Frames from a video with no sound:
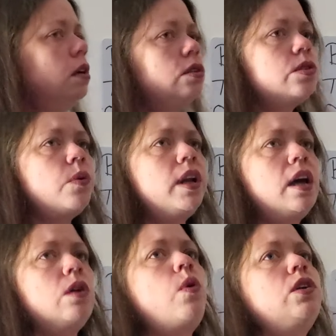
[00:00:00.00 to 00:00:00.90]
So in
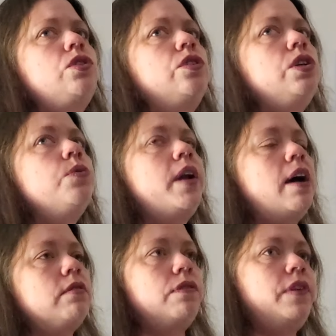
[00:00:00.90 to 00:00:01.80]
that question, you would have
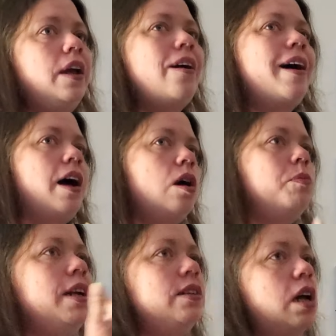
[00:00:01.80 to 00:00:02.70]
to figure out how
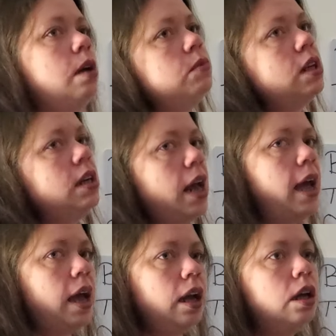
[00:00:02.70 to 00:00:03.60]
times a
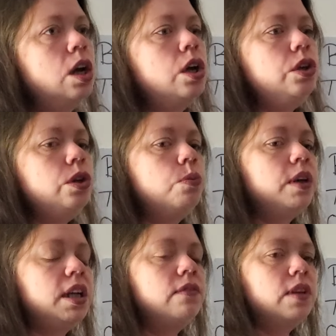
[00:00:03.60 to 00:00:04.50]
day you would
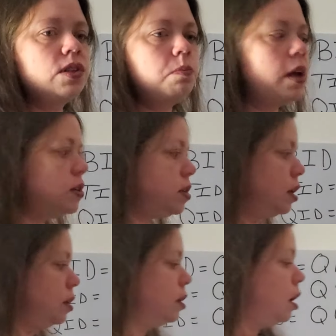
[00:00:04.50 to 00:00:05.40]
give this medicine